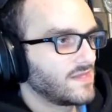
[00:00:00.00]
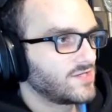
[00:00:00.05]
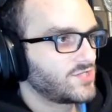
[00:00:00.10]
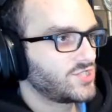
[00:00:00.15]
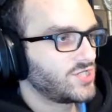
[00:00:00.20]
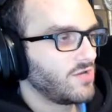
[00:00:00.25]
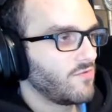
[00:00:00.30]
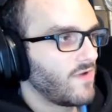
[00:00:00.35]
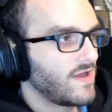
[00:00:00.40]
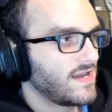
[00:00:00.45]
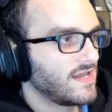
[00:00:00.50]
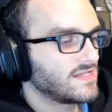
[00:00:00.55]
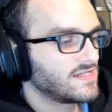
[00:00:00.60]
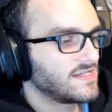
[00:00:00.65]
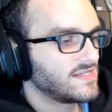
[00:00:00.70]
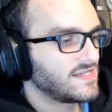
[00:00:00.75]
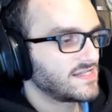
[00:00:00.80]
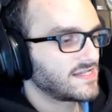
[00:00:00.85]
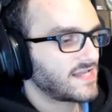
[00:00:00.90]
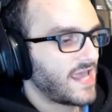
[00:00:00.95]
she went
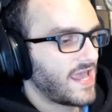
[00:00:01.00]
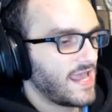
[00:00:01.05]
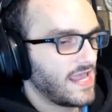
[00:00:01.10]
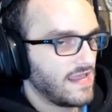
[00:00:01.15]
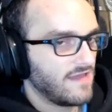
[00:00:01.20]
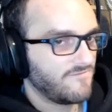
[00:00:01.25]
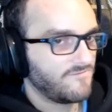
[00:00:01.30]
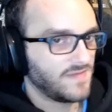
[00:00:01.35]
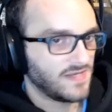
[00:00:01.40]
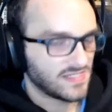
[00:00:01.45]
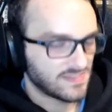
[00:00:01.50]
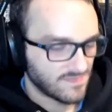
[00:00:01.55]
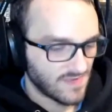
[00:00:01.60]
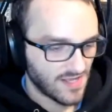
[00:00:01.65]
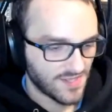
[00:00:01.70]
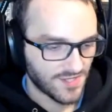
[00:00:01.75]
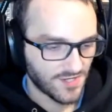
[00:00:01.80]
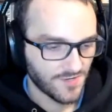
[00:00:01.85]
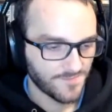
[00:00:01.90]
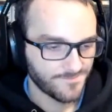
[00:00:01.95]
into this cave, B's
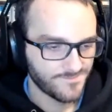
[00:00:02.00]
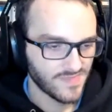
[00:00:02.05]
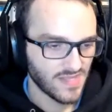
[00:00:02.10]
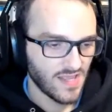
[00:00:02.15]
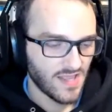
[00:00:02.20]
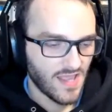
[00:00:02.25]
mother,